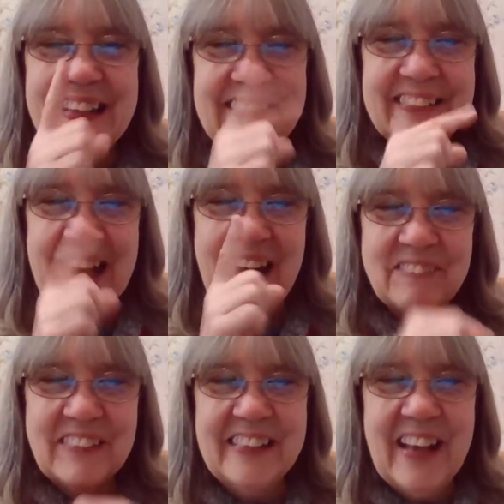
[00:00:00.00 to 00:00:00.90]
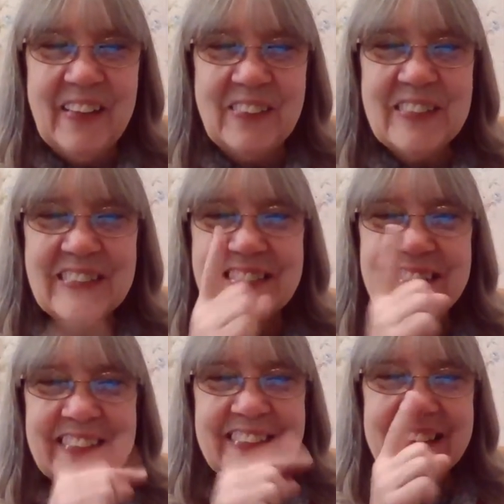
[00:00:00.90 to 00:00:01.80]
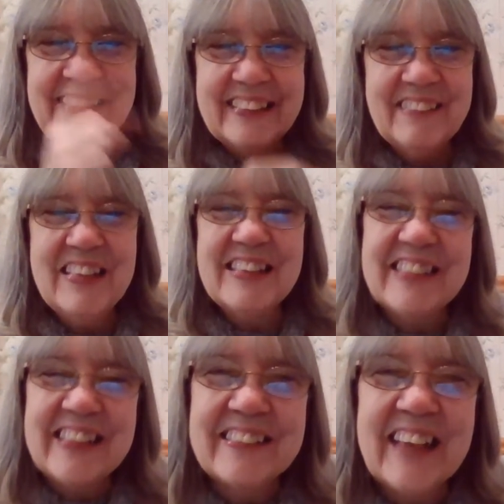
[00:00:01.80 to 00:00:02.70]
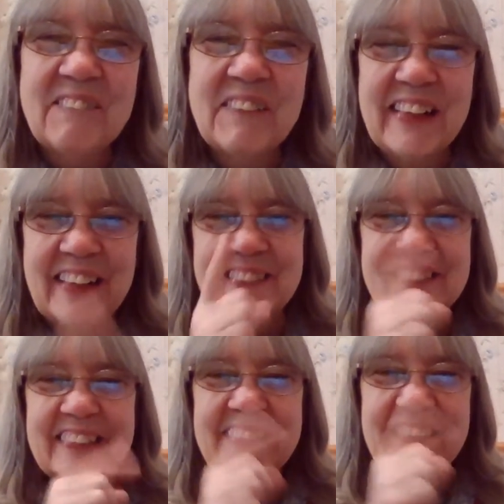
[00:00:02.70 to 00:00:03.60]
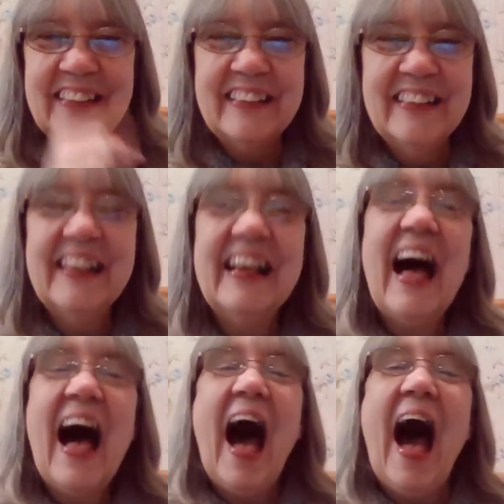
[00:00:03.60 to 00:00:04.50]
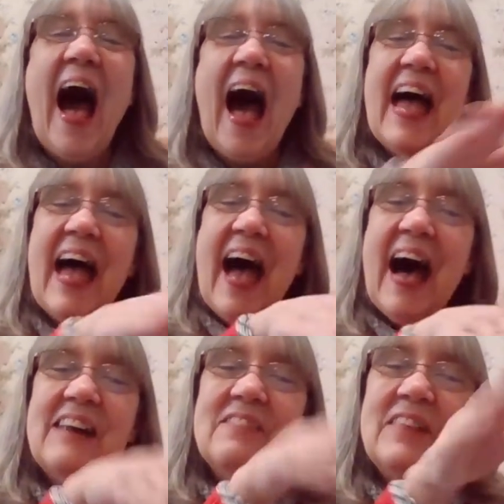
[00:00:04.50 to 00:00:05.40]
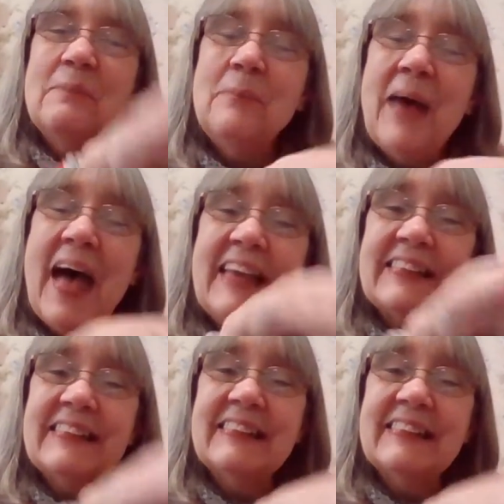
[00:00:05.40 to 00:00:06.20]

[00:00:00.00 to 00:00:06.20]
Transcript: Can you tap your nose? Let me see you tap your nose. I have a pet.